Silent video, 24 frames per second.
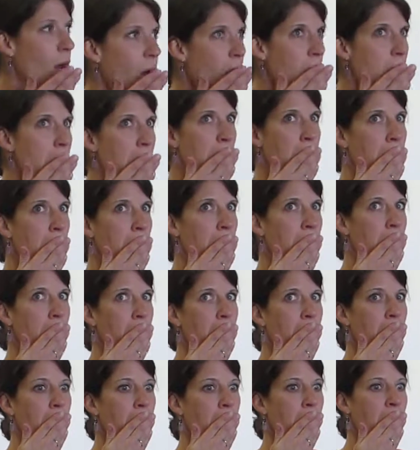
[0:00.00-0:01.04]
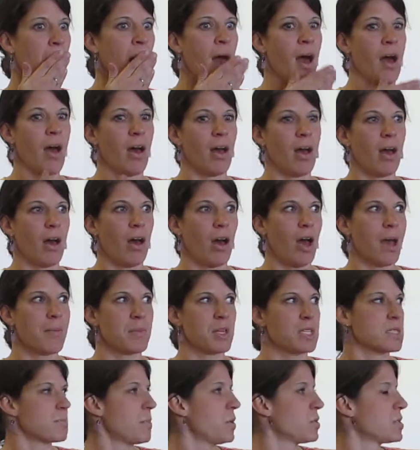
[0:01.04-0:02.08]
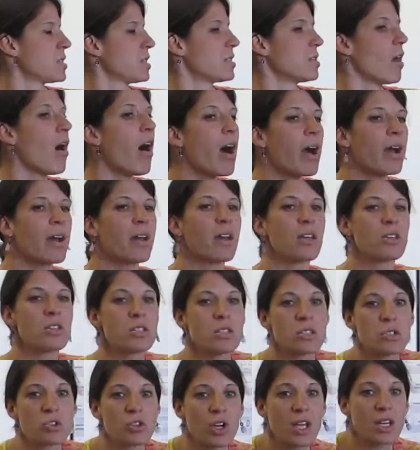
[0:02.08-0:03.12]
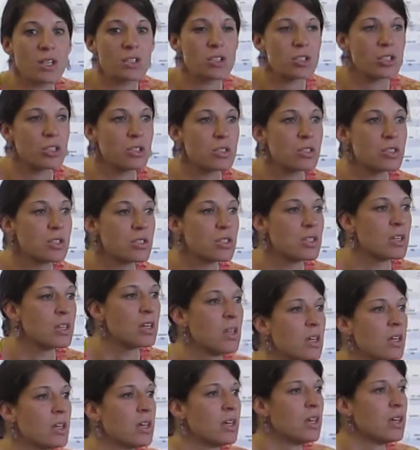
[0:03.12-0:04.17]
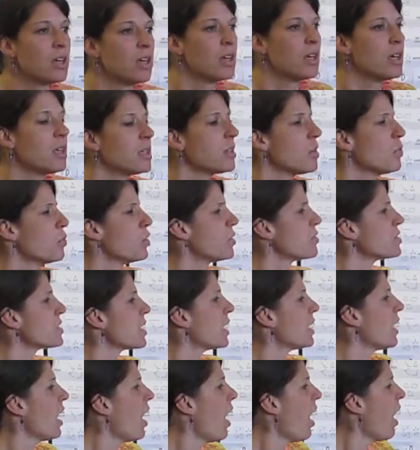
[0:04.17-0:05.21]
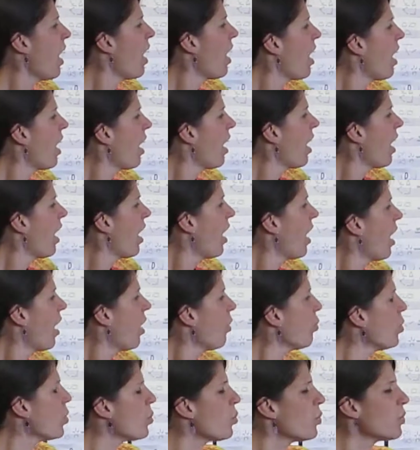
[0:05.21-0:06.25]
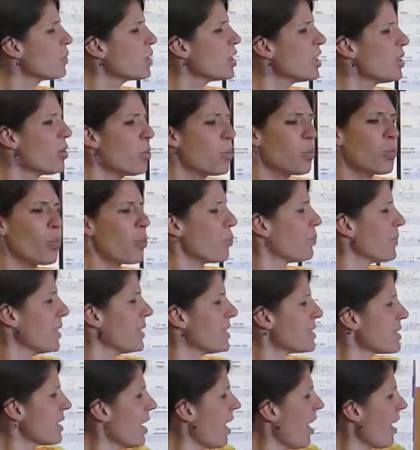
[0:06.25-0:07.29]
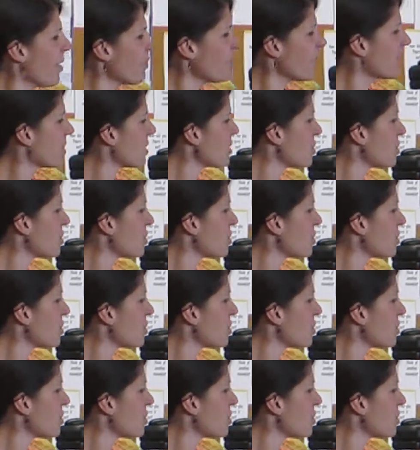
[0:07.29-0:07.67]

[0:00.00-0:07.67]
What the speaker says: oh, I'm supposed to talk to strangers. And the wolf said, well, you know, I'm not a